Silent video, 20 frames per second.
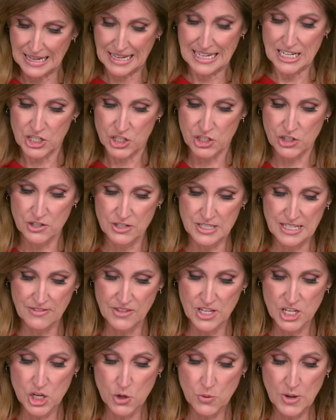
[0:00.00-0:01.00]
issues in
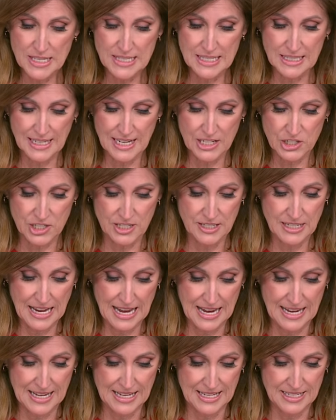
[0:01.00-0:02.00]
the US election,
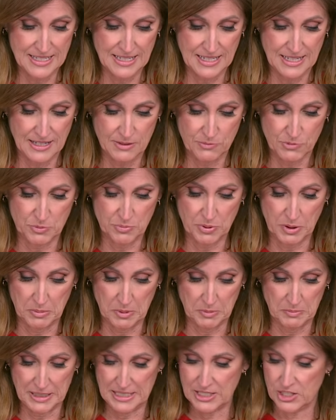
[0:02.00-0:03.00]
and it will
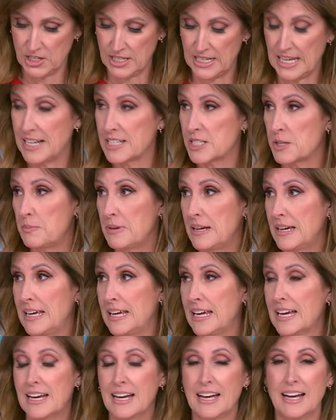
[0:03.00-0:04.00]
probably turn out to
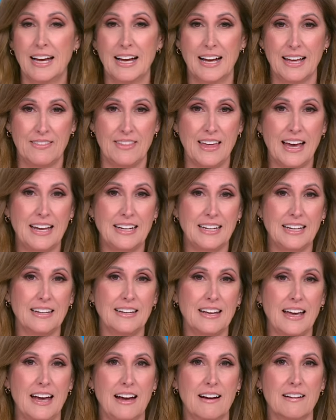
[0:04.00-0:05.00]
be that
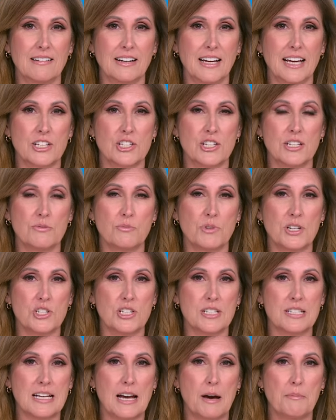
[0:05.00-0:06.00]
in our election, which
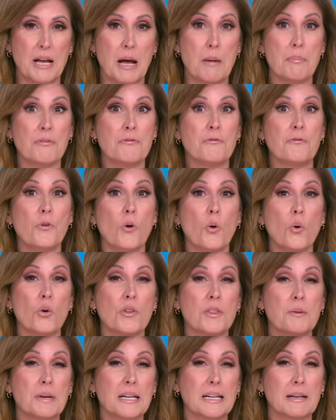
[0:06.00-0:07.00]
is coming up
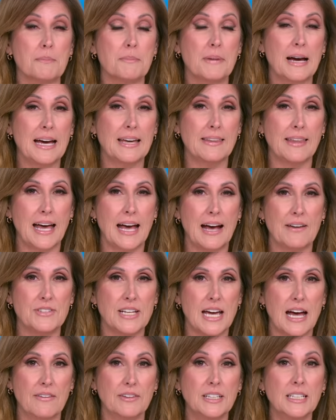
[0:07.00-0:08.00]
before the middle of May. They have
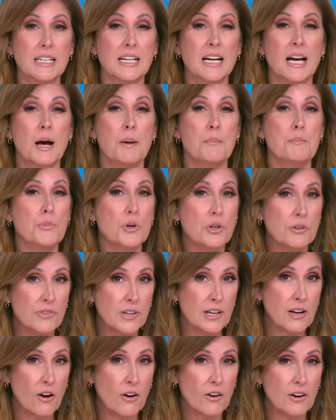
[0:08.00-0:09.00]
to have it.
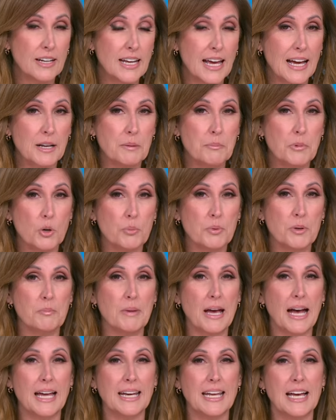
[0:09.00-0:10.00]
Moving on, and a Melbourne
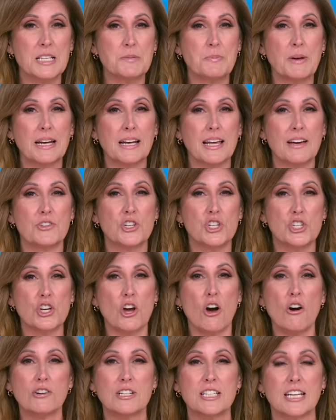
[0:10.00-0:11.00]
man has been left
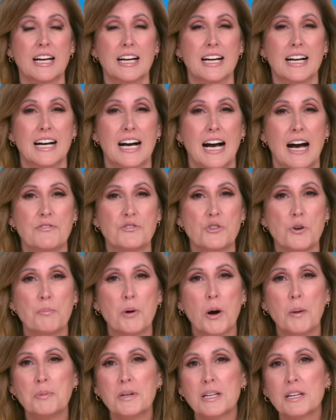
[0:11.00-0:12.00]
shocked after a
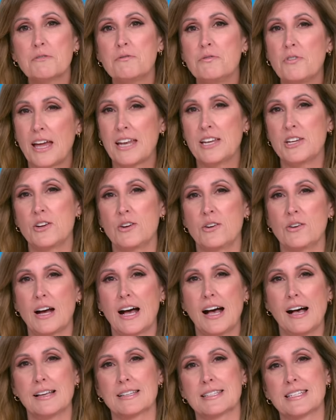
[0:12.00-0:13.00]
popular venue
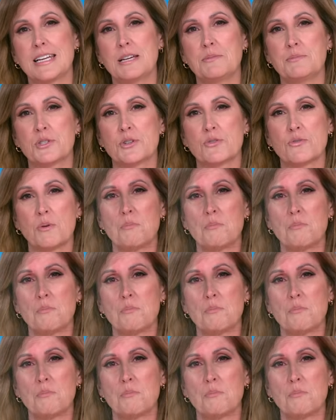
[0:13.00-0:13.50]
asked him to